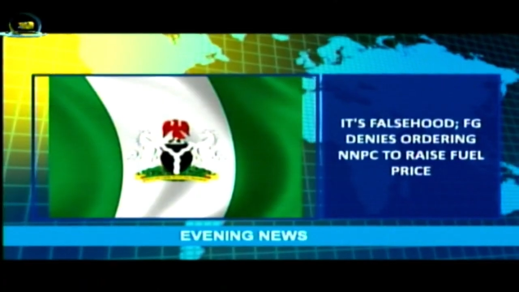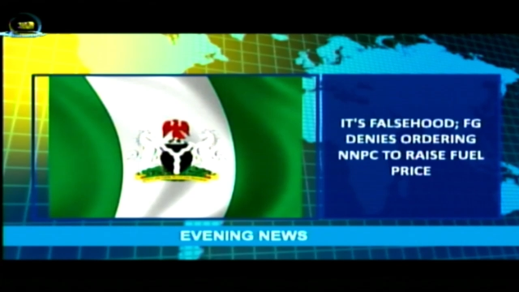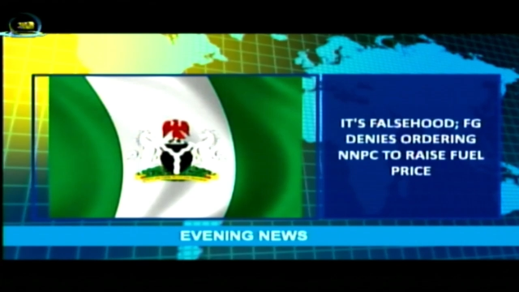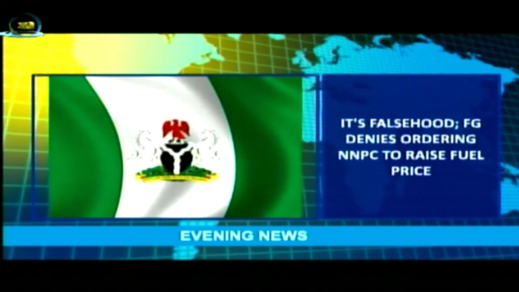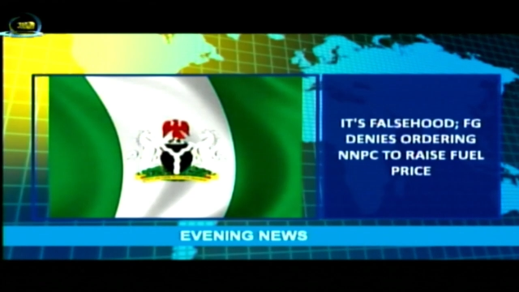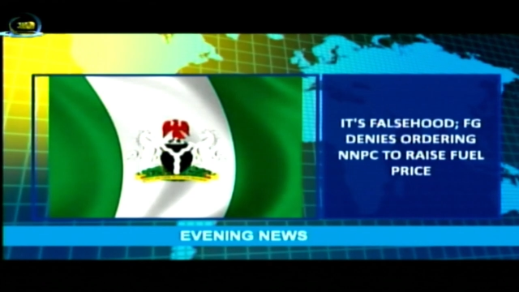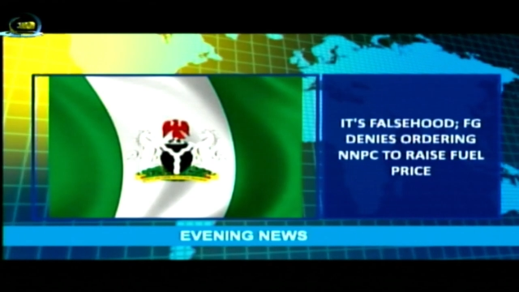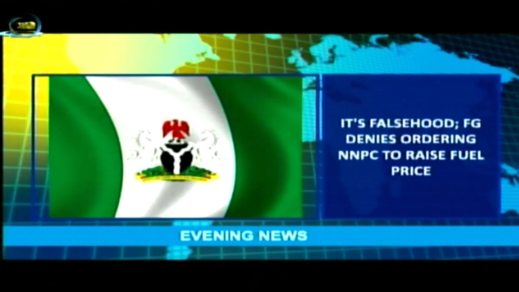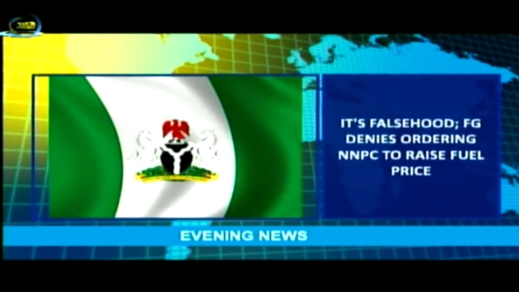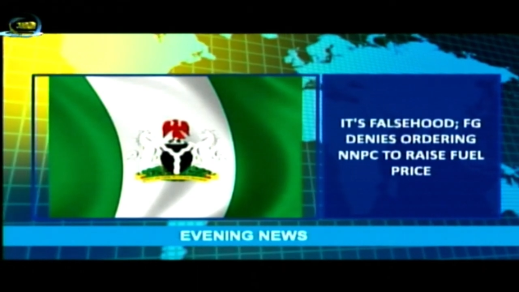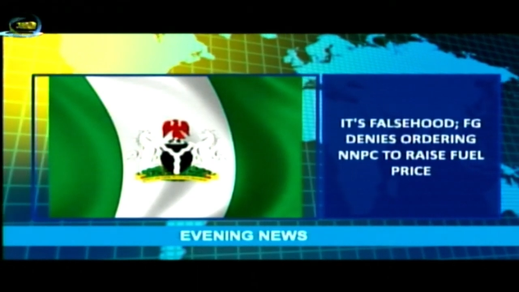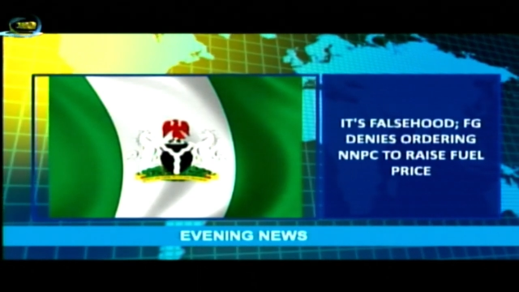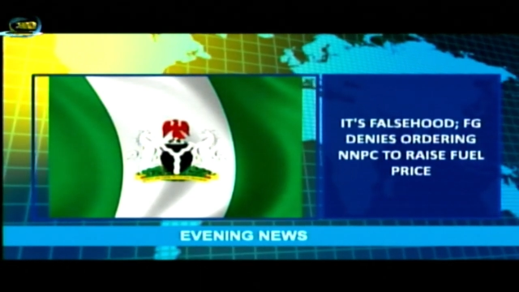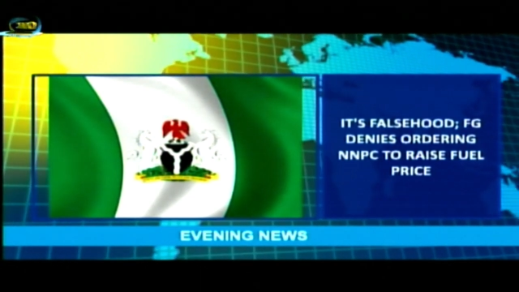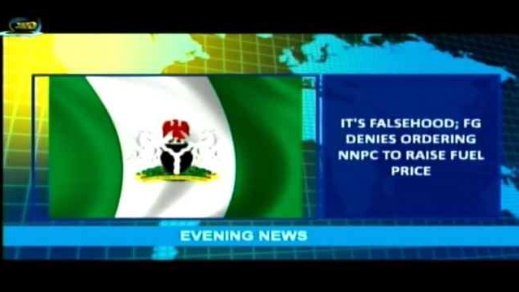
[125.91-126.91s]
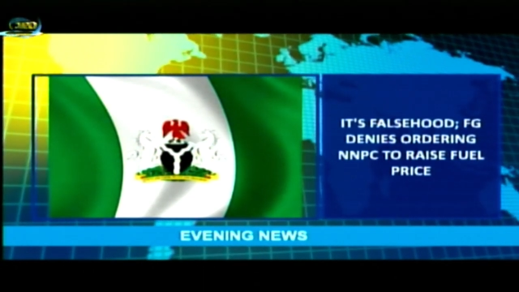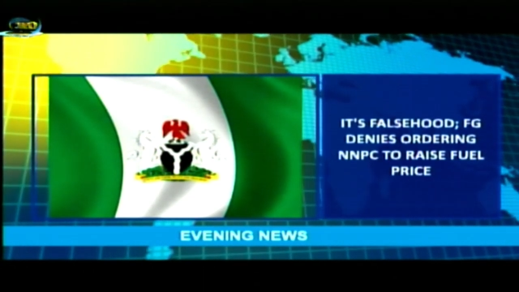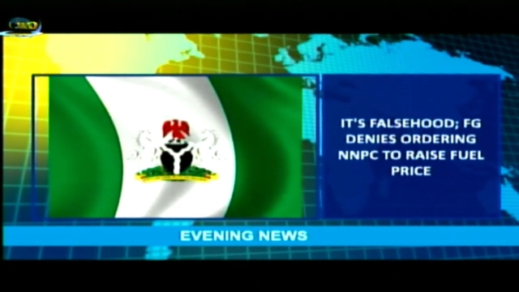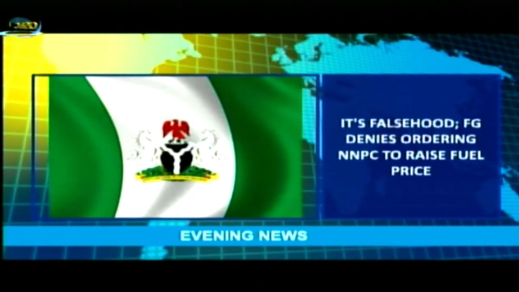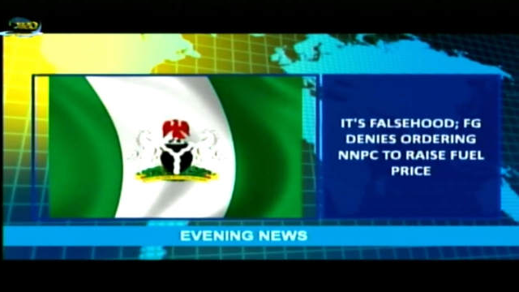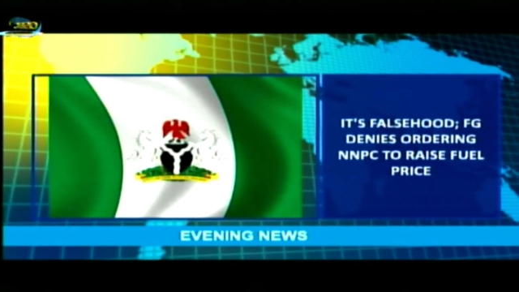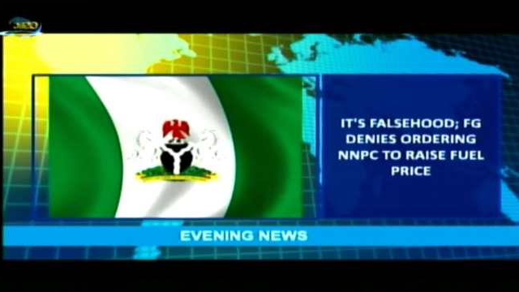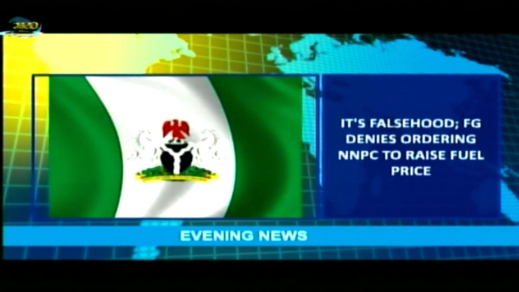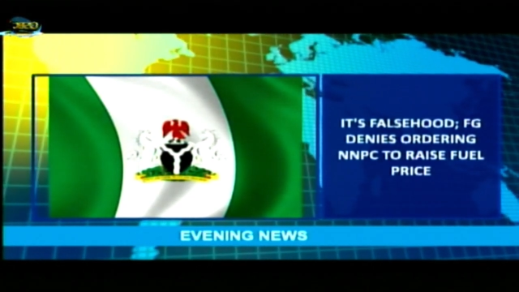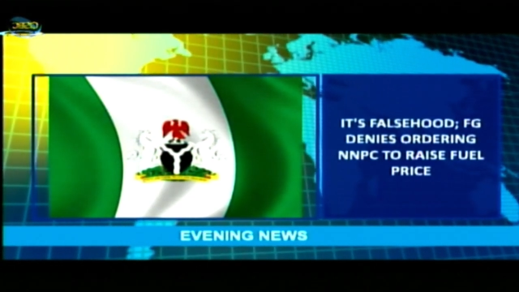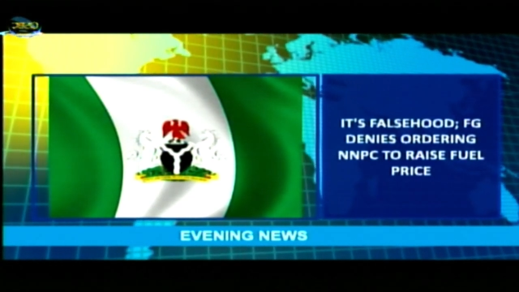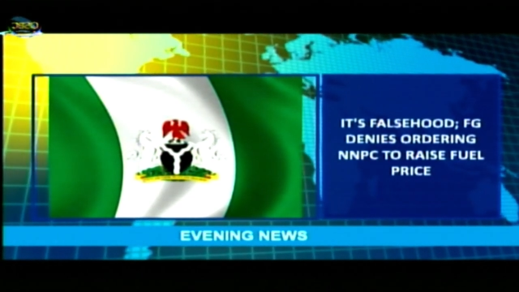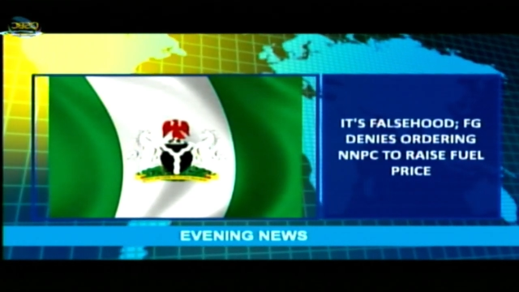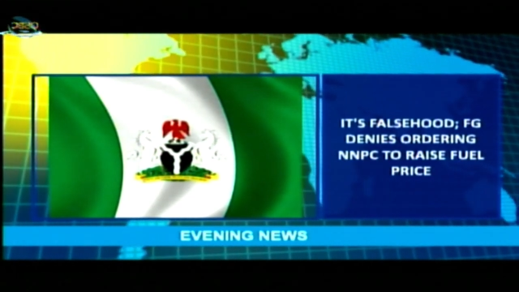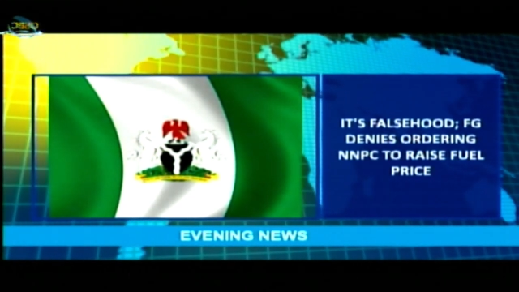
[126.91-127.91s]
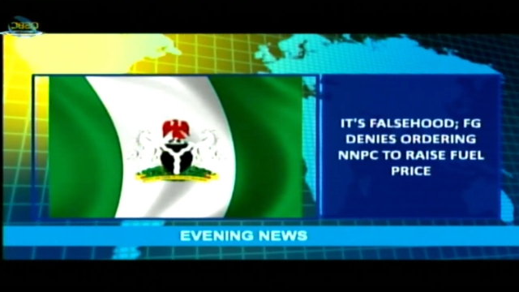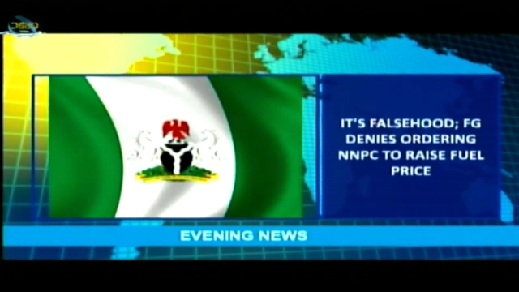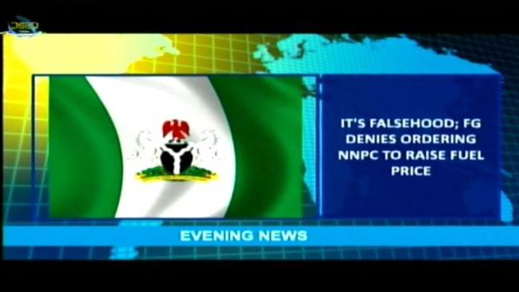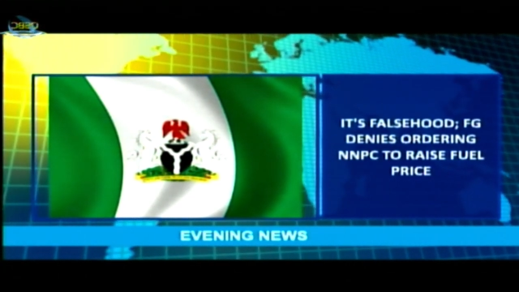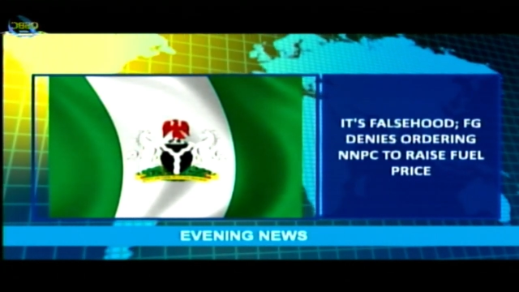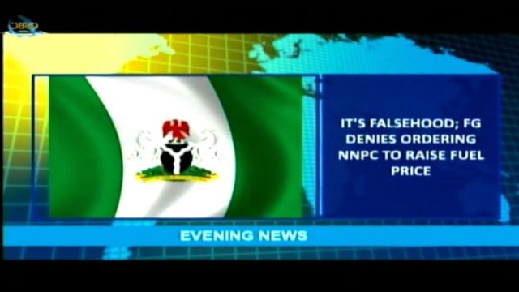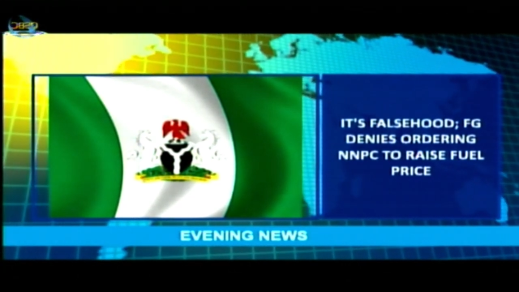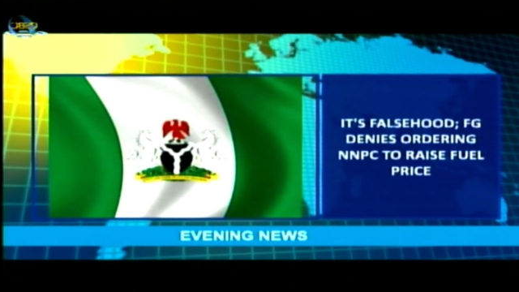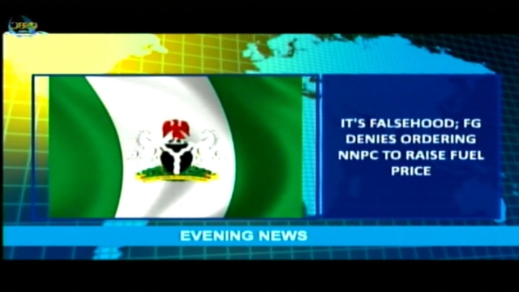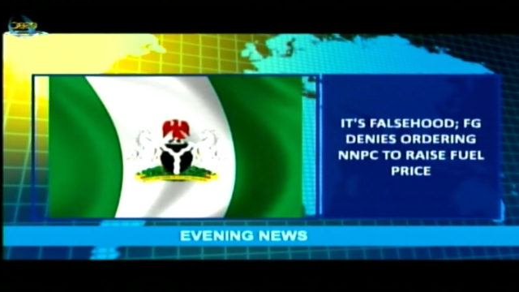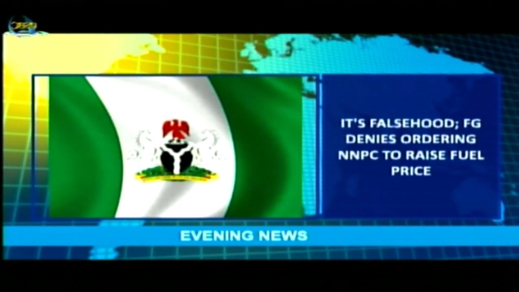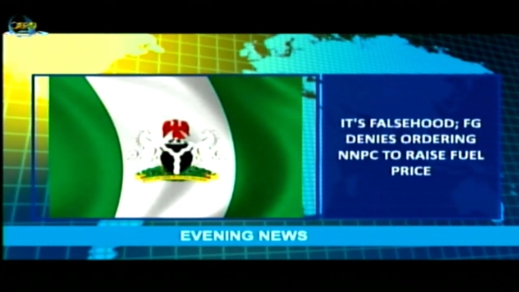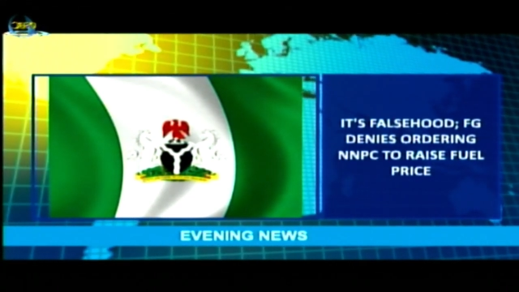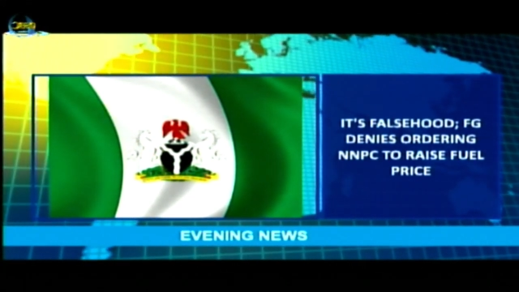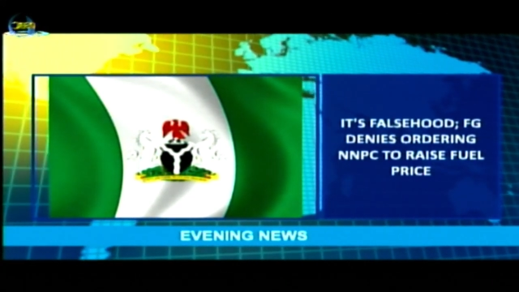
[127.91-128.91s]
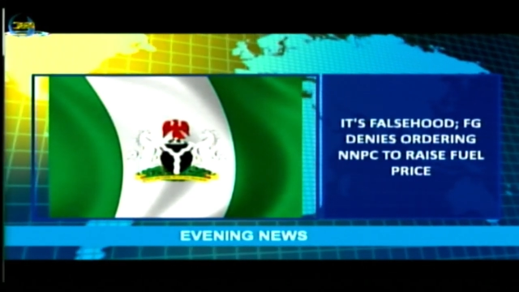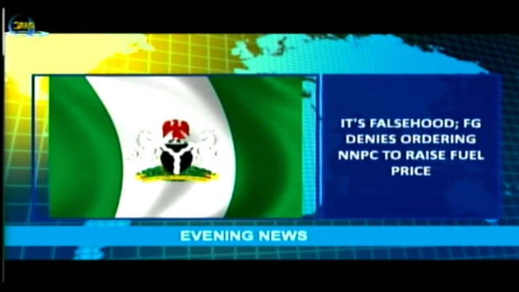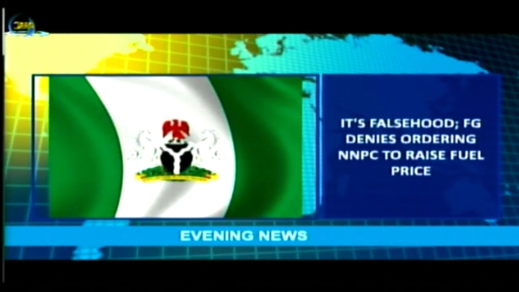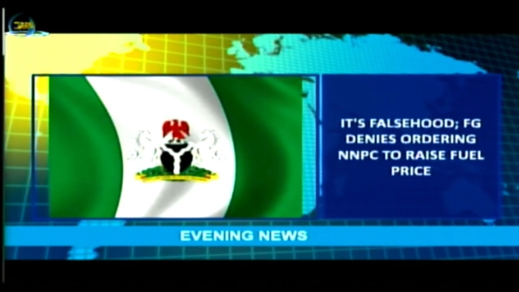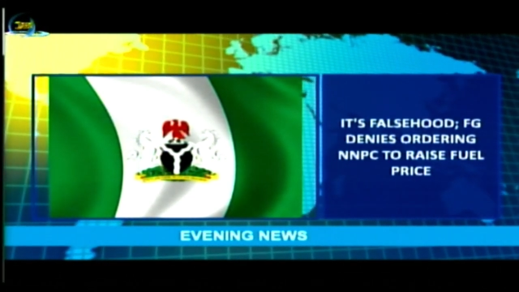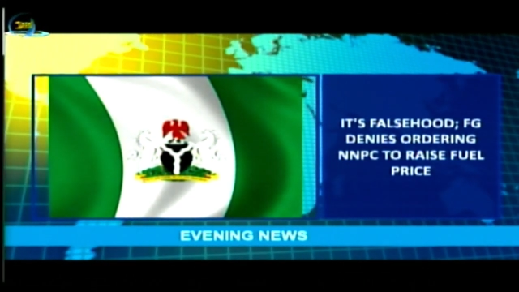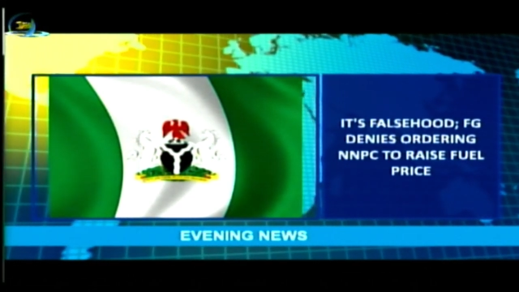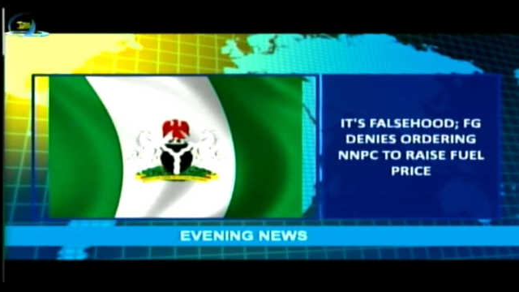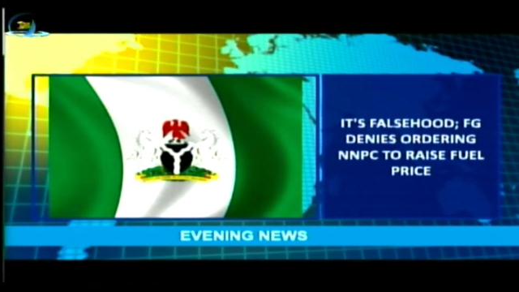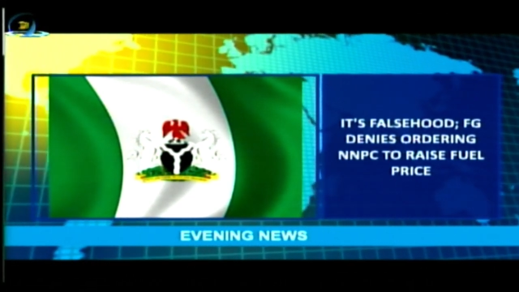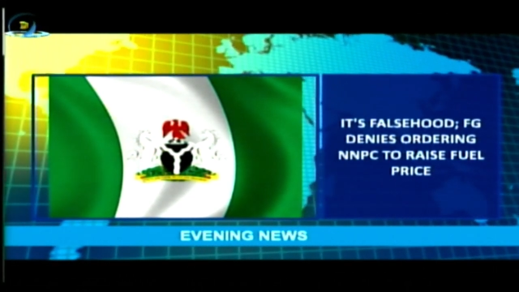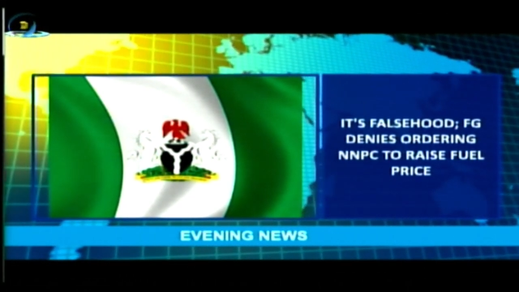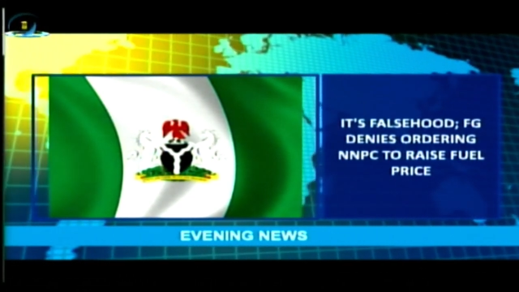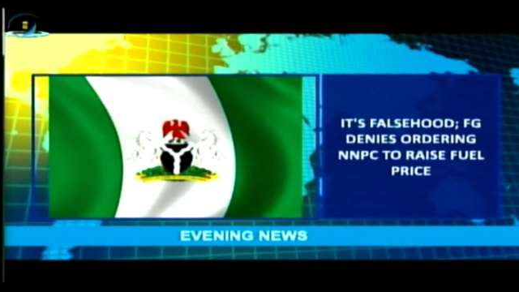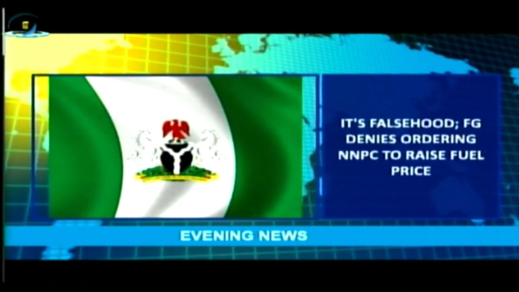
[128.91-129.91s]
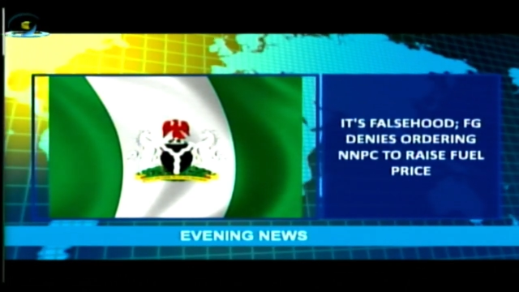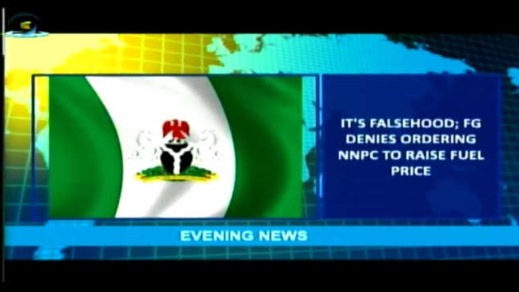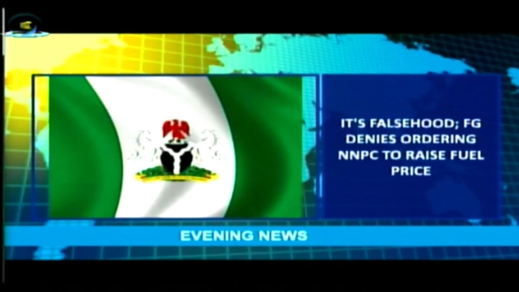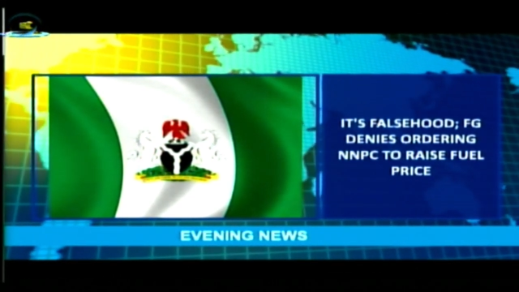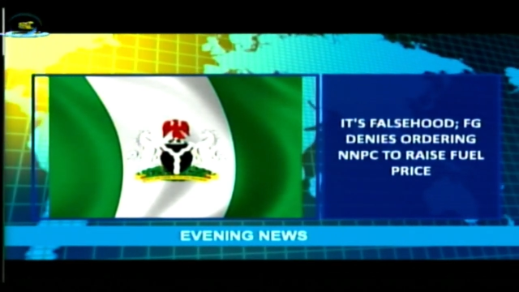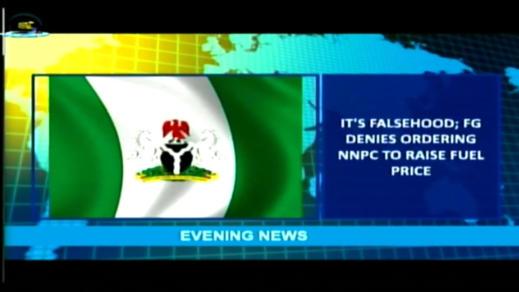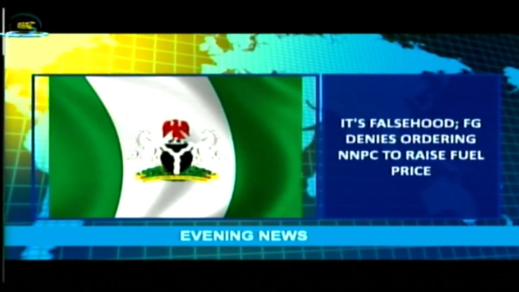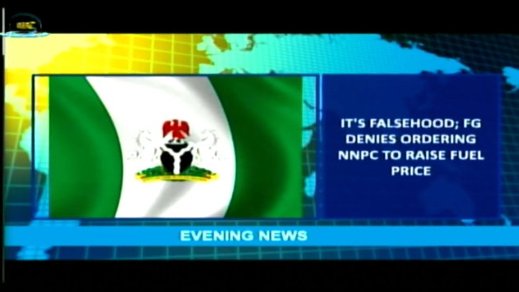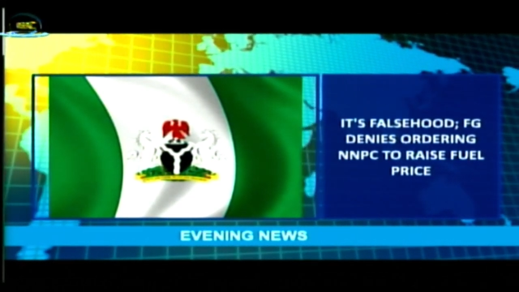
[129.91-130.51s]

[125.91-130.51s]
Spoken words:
No face is visible, so there are no lips to read.